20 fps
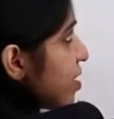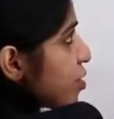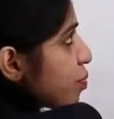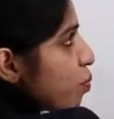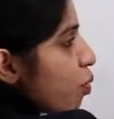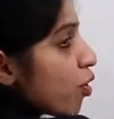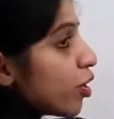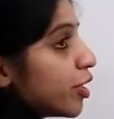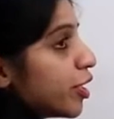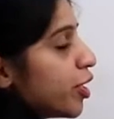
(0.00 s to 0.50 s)

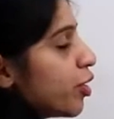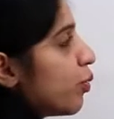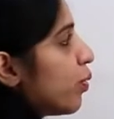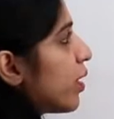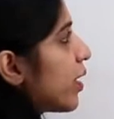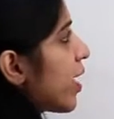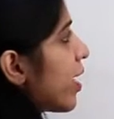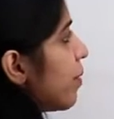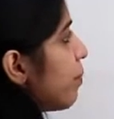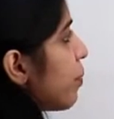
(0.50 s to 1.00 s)

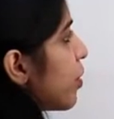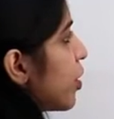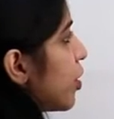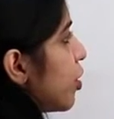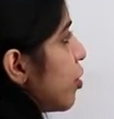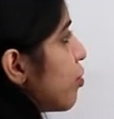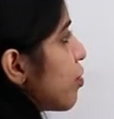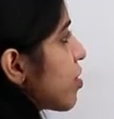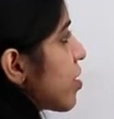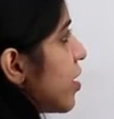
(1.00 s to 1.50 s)
module can
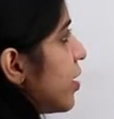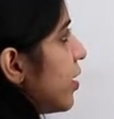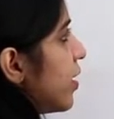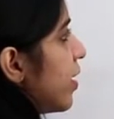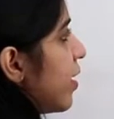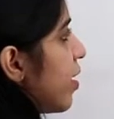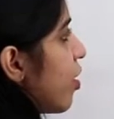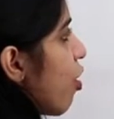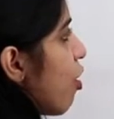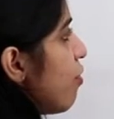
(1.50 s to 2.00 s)
produce a
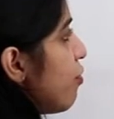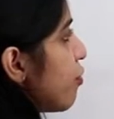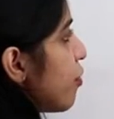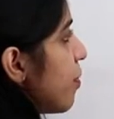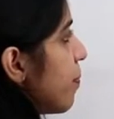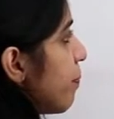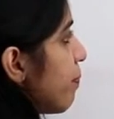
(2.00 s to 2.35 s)
delay of